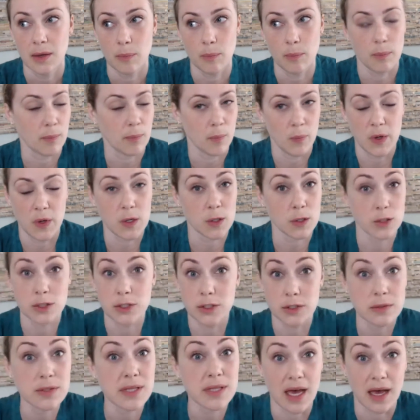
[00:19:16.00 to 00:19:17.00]
And we couldn't
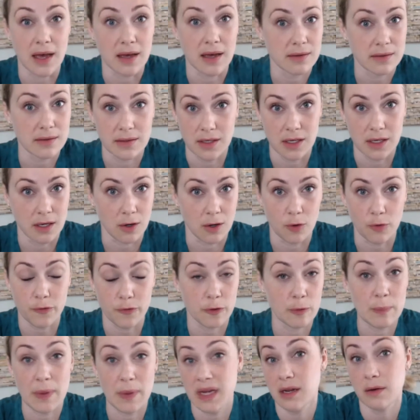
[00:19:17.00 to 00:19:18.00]
do that, you know,
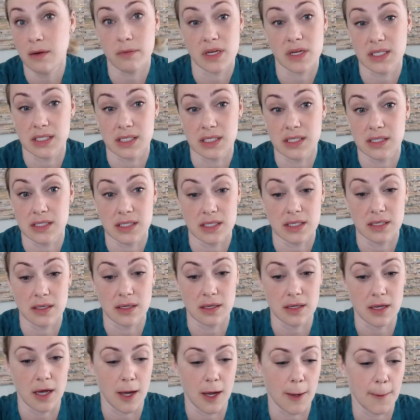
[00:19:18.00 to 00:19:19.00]
for many reasons. And
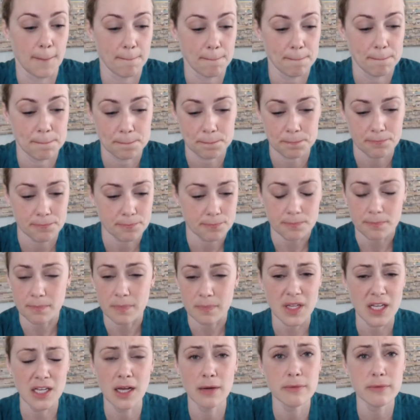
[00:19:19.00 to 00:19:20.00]
um,
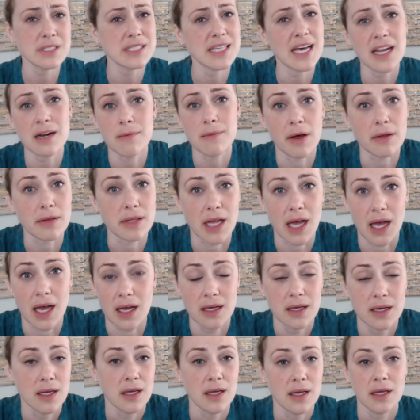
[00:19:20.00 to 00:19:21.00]
I was sad about that
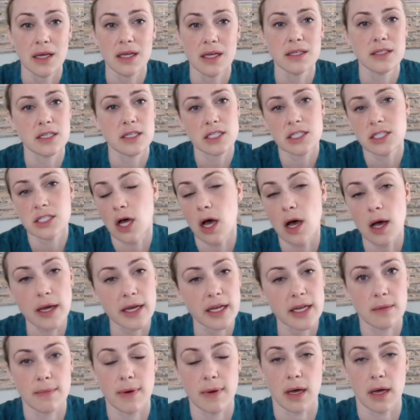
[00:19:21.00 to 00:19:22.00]
and just
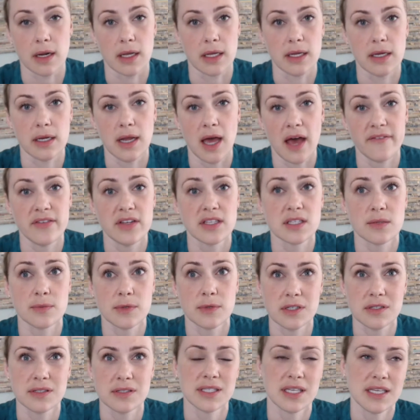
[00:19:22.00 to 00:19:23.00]
talking about it and having someone
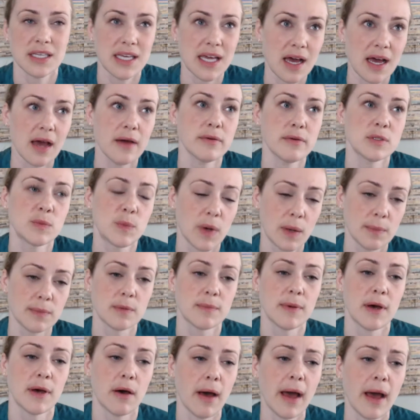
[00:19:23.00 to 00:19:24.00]
else say, yeah, I was bummed
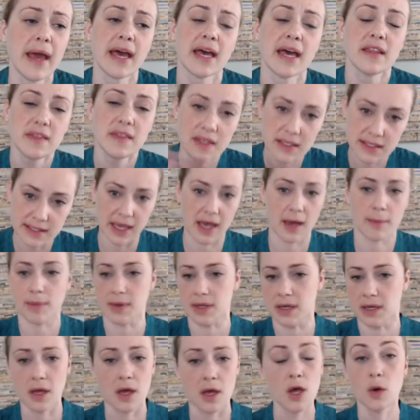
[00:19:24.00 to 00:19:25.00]
about, I had this
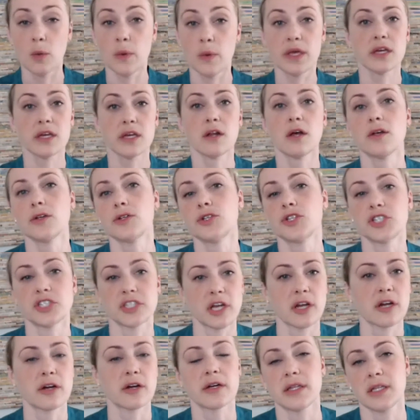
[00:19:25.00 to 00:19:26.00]
happen. We can all
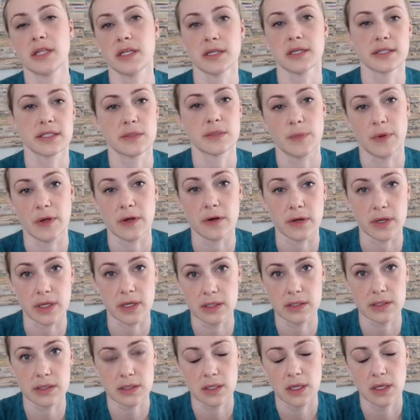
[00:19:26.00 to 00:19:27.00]
share in the
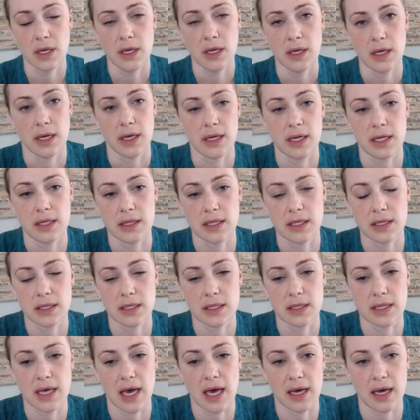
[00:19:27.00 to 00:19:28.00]
experience. And I think
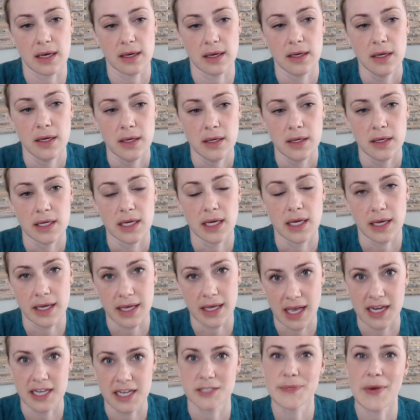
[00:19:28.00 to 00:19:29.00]
that that,
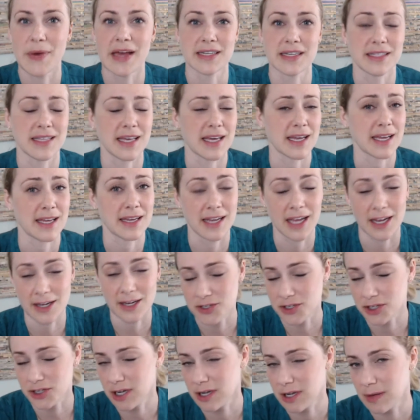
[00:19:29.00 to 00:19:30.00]
again, is back to that
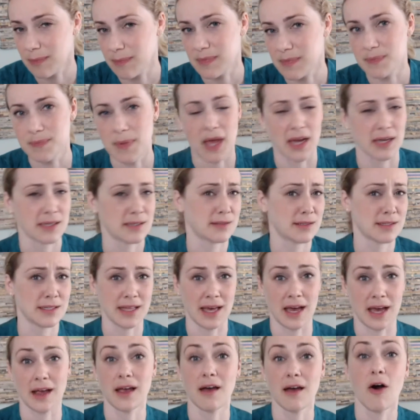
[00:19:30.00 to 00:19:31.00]
connection, back to
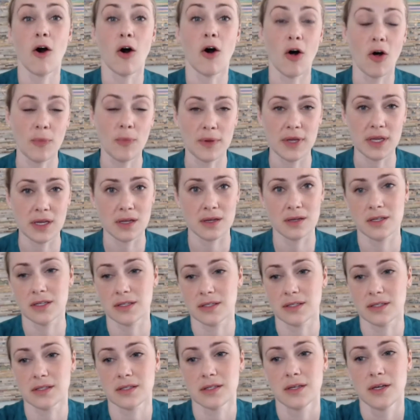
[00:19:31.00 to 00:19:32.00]
that calming and
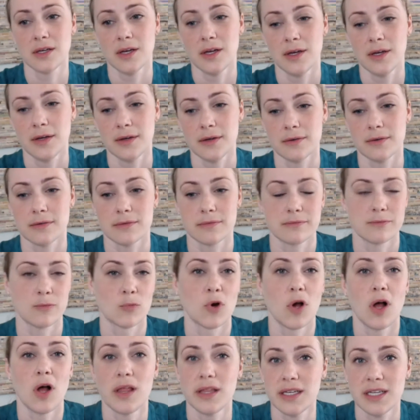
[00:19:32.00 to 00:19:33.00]
just, we're
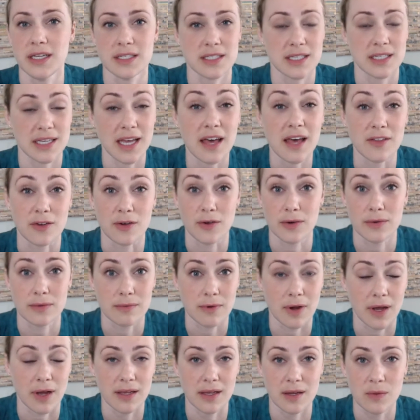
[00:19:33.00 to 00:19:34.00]
all in it together,
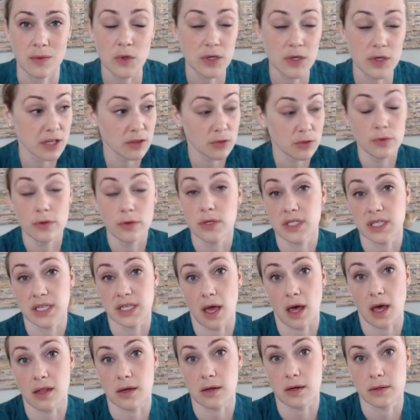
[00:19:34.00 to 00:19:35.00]
right? And we'll get through it
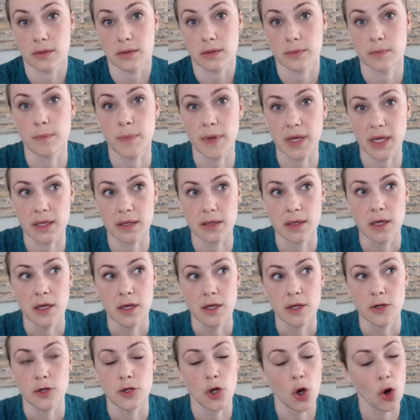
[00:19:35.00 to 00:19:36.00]
together. But
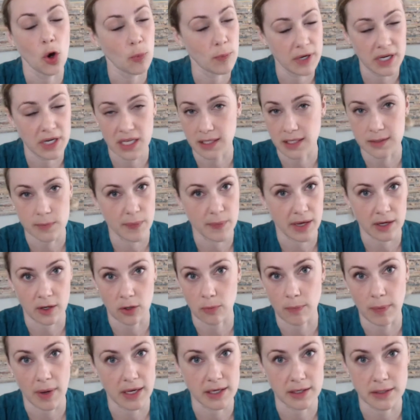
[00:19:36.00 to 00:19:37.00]
nobody gets
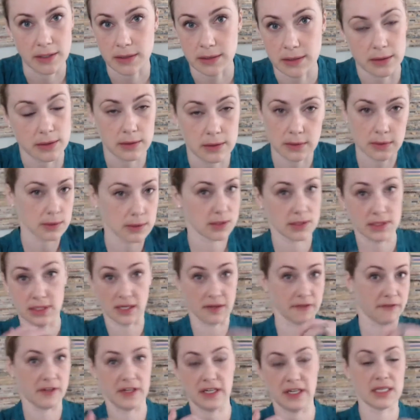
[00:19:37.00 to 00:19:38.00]
better by just
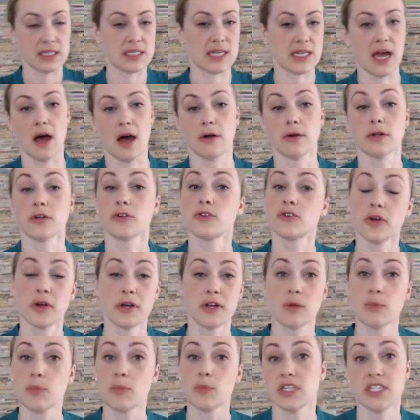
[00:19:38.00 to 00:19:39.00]
stuffing it down and
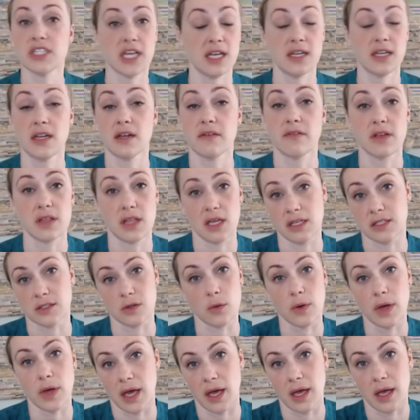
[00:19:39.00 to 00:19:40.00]
trying to pretend everything's
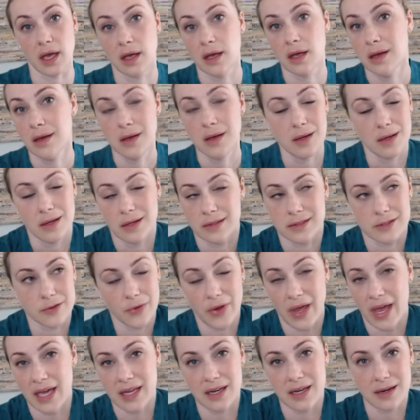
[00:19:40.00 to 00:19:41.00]
okay. It's
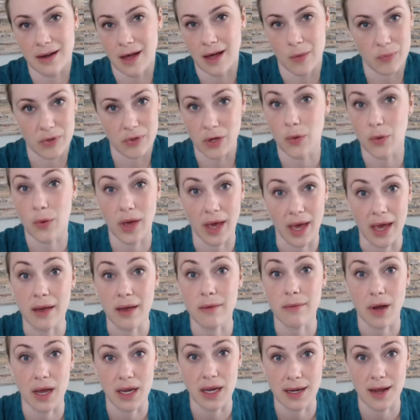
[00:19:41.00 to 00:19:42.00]
okay to not be okay
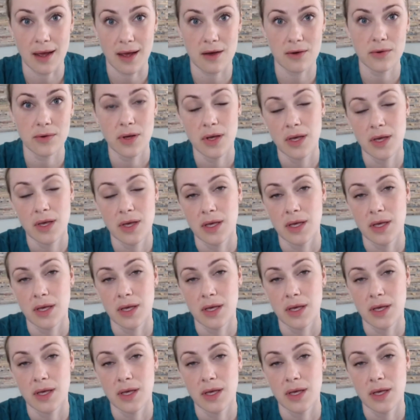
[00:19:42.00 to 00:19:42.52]
right now.